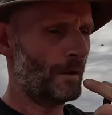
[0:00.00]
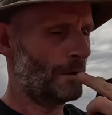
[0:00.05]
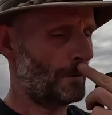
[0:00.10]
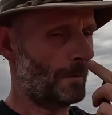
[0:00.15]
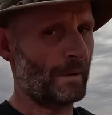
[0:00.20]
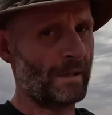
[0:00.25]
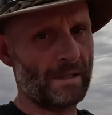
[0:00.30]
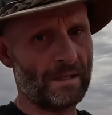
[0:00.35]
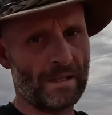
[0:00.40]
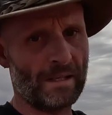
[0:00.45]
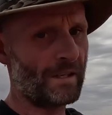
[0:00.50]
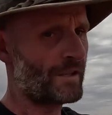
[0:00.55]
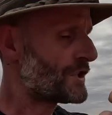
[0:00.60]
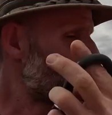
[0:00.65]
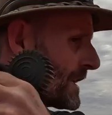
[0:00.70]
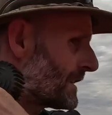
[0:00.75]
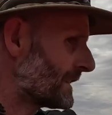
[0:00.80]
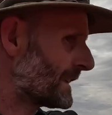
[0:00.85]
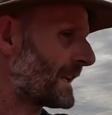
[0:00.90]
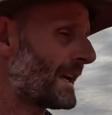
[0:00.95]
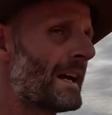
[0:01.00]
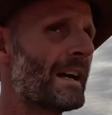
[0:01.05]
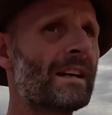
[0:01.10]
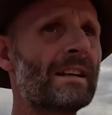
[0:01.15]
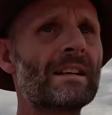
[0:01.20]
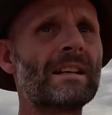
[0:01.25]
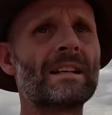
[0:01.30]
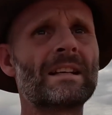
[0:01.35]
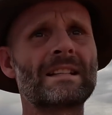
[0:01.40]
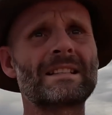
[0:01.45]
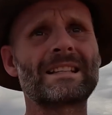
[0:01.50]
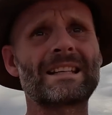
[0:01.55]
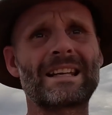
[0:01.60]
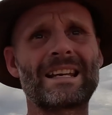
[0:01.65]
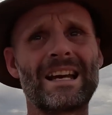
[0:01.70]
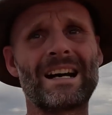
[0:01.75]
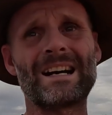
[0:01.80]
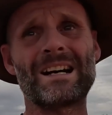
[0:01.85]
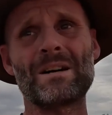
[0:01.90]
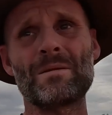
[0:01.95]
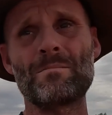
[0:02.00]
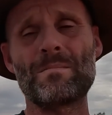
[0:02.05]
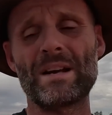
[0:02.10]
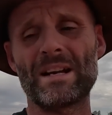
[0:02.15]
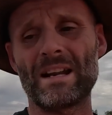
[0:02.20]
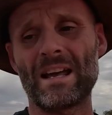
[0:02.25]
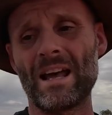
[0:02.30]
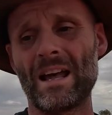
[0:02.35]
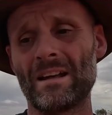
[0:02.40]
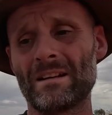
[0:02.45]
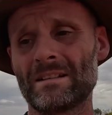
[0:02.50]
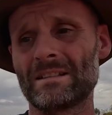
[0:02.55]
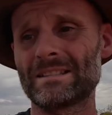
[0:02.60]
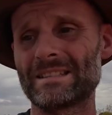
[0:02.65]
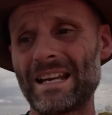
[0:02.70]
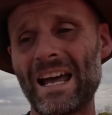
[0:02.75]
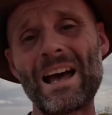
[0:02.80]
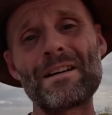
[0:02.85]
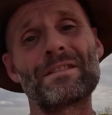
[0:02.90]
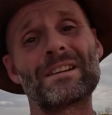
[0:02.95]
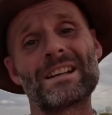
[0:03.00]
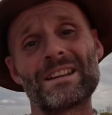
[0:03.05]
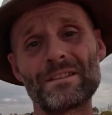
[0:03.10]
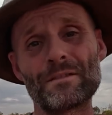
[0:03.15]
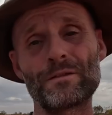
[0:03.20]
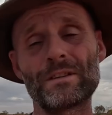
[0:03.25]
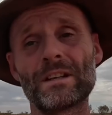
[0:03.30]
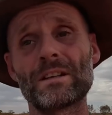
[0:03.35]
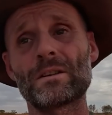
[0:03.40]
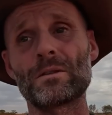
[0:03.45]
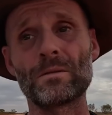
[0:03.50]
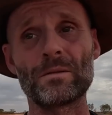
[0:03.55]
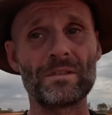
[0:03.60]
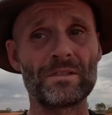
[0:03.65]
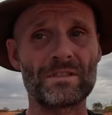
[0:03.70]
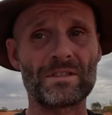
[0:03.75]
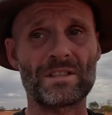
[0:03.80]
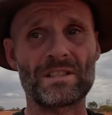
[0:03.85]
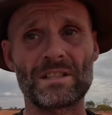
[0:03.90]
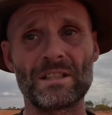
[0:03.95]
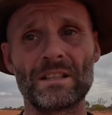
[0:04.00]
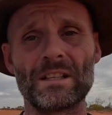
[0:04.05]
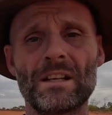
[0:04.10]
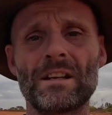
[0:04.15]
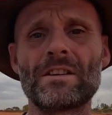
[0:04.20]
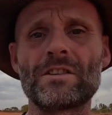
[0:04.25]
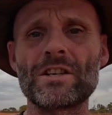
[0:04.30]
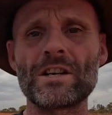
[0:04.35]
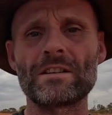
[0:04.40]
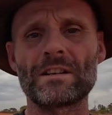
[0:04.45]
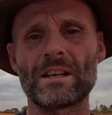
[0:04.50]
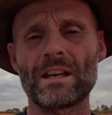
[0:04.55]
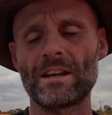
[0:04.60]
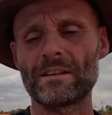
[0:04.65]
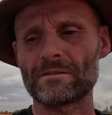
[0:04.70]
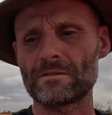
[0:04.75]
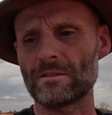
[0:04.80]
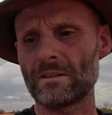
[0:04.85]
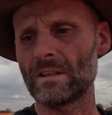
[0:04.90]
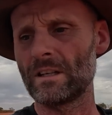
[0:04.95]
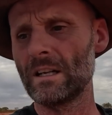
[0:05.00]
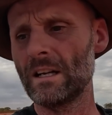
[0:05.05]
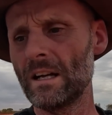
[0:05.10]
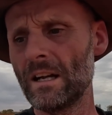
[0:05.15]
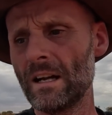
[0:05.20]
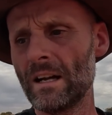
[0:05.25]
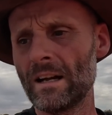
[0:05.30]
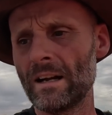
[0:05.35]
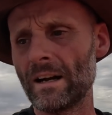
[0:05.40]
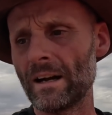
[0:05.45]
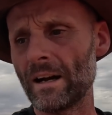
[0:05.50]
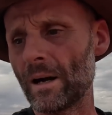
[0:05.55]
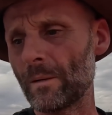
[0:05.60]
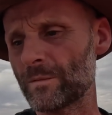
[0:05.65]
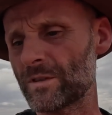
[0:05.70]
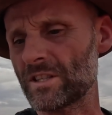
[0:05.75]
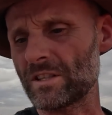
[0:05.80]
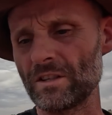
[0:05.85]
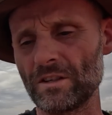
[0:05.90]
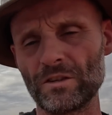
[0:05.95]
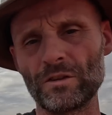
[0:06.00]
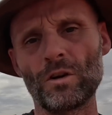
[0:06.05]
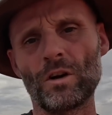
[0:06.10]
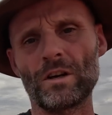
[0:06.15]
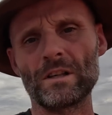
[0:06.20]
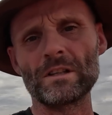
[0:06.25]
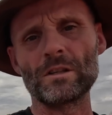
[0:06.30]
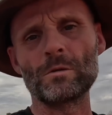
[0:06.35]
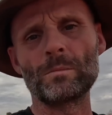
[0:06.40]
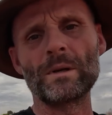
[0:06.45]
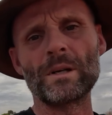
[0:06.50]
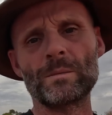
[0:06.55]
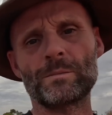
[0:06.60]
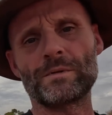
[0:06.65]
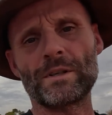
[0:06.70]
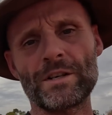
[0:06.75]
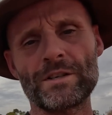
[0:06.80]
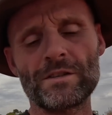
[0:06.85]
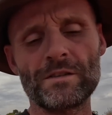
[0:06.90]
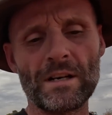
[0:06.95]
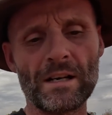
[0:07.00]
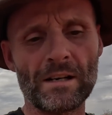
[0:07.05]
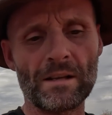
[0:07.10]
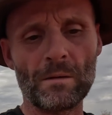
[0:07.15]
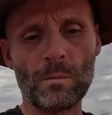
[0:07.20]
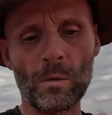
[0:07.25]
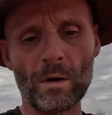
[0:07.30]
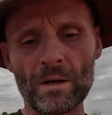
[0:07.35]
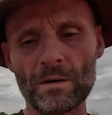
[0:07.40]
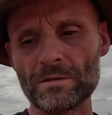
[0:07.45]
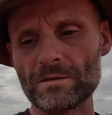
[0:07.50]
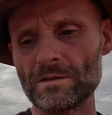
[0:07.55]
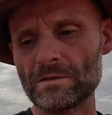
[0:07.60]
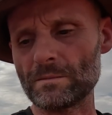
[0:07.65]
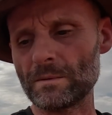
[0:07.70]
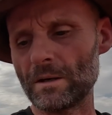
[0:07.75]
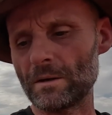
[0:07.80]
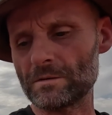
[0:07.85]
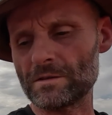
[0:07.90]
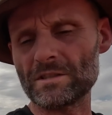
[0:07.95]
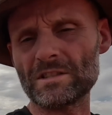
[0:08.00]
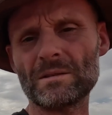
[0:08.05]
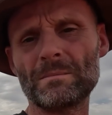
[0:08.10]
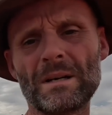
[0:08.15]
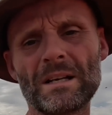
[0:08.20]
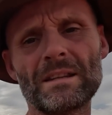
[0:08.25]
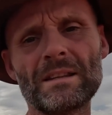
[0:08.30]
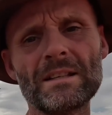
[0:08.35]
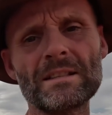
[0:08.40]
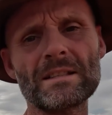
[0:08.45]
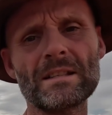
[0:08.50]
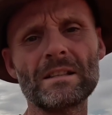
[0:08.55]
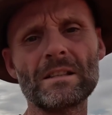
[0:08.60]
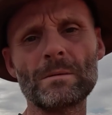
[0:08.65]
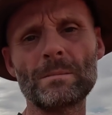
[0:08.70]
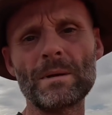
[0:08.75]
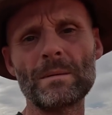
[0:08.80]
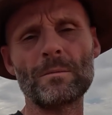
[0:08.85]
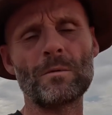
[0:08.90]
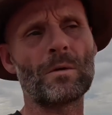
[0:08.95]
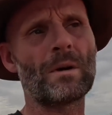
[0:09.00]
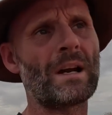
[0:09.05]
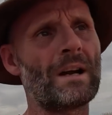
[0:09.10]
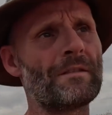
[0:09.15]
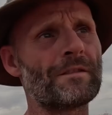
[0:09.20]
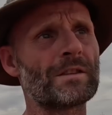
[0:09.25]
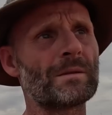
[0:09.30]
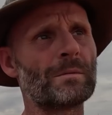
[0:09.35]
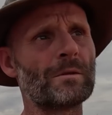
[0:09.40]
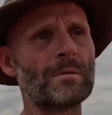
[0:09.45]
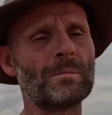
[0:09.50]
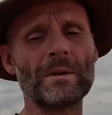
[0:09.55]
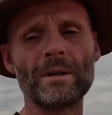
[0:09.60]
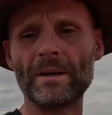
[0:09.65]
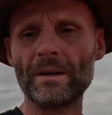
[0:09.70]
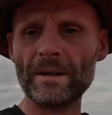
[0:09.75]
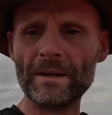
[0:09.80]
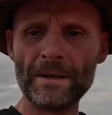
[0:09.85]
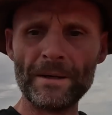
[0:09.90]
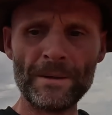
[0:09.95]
20 litre jerry can into the car. Better to have it in the vehicle than just sitting in the jerry can, right? I'm just going to knock a little bit of pressure out of the wheels as well, just to make things a little bit more comfortable. But